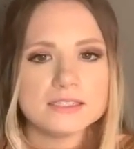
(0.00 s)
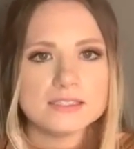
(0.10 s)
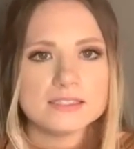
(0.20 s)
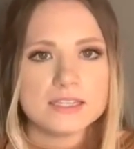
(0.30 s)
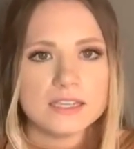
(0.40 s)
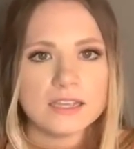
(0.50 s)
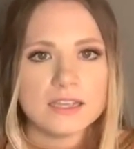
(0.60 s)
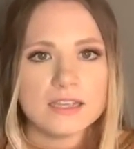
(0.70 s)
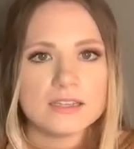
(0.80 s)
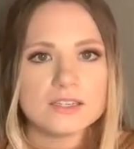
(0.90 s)
Let's
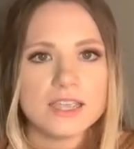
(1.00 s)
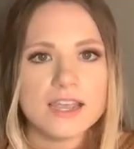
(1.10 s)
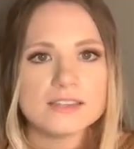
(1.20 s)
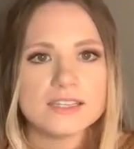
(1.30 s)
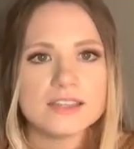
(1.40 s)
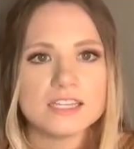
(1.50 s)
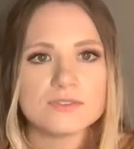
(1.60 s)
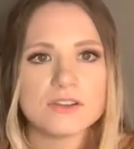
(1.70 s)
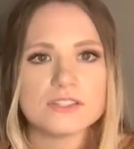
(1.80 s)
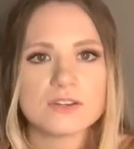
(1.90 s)
see. Gail said,
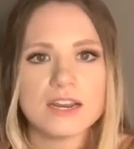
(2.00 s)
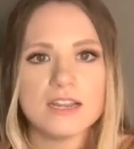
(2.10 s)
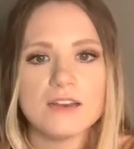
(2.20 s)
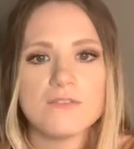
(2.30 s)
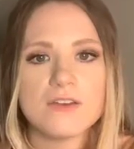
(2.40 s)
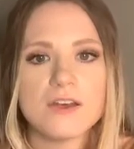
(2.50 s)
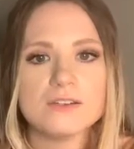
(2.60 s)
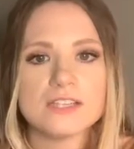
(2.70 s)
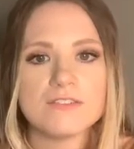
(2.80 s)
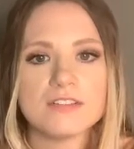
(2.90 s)
thanks for all this great
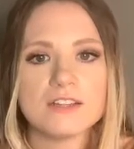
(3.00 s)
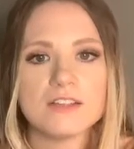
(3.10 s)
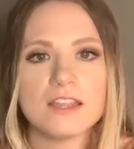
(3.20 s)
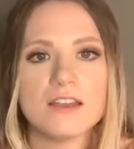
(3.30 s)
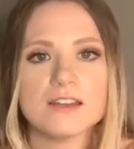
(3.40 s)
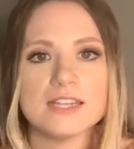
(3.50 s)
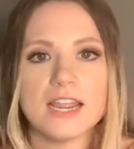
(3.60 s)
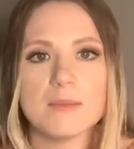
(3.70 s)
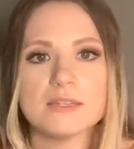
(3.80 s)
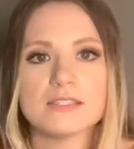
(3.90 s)
info. Definitely looking
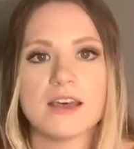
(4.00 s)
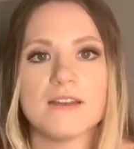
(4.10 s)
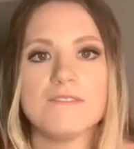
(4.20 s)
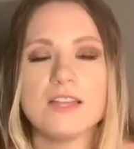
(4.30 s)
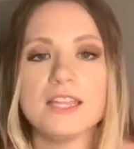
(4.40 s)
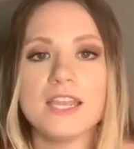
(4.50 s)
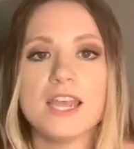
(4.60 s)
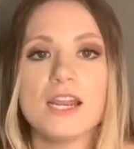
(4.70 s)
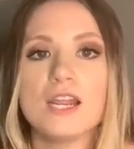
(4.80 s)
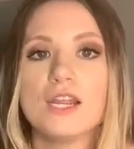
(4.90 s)
onto Amazon
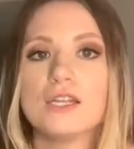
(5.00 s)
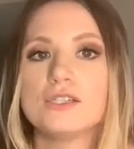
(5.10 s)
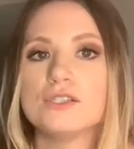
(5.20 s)
affiliate.